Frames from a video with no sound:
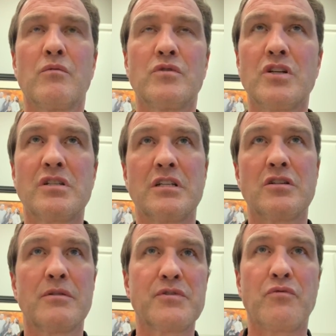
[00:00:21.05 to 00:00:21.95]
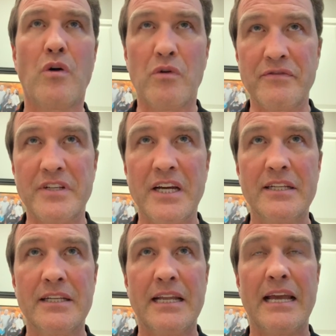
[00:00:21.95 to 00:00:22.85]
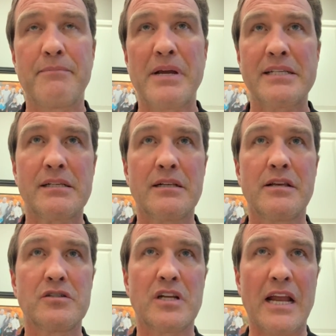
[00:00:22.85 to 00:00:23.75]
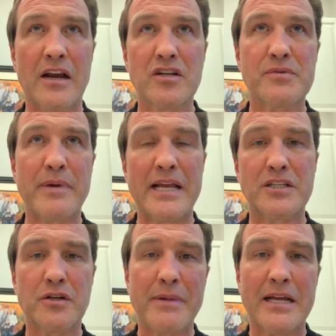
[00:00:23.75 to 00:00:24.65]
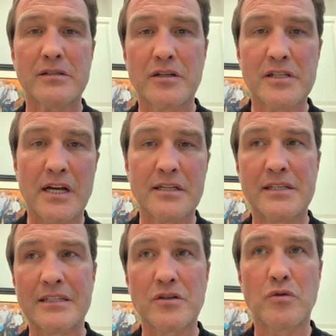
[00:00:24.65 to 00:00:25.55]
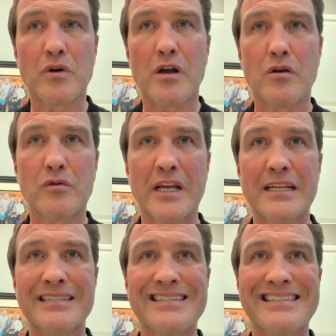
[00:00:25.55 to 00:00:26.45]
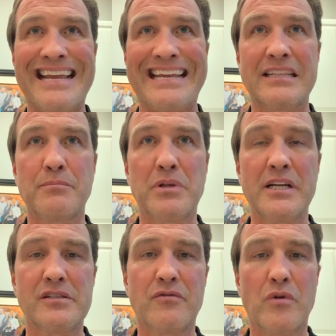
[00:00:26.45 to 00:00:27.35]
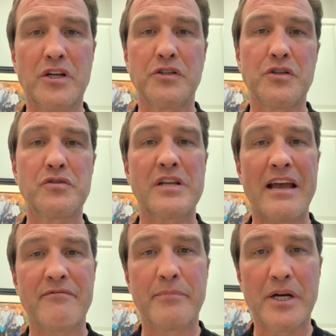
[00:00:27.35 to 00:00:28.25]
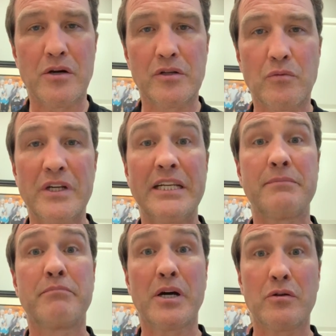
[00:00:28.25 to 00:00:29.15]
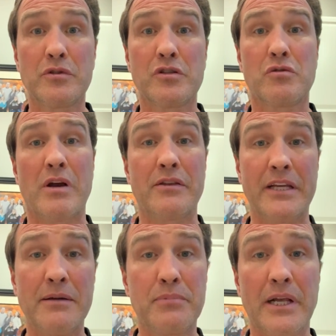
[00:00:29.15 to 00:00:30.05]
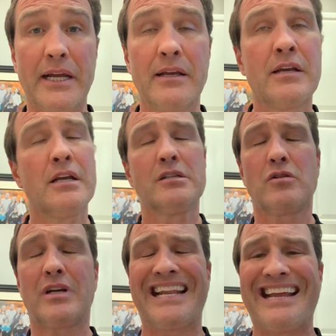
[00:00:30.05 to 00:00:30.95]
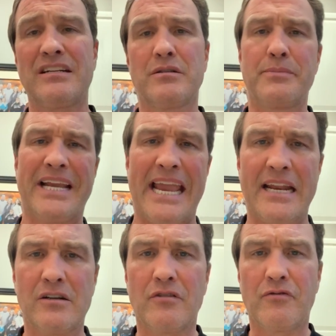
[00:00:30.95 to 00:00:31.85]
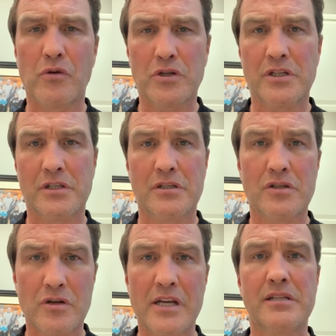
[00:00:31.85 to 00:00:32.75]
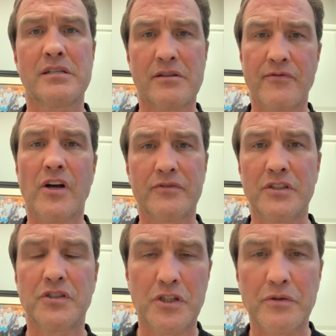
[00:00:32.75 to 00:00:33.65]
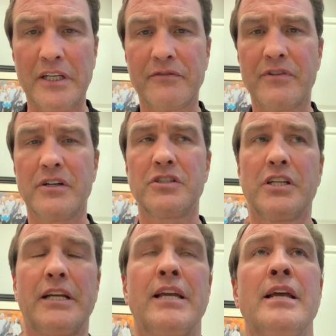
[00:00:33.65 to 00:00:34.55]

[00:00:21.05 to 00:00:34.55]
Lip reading: Just in terms of what we've done today, basically there's an air space, your maxillary sinus, that's grown and it's taken the place of where you used to have bone. And we need bone to surround the implant so it can handle the mechanical forces and stresses involved in chewing and functioning.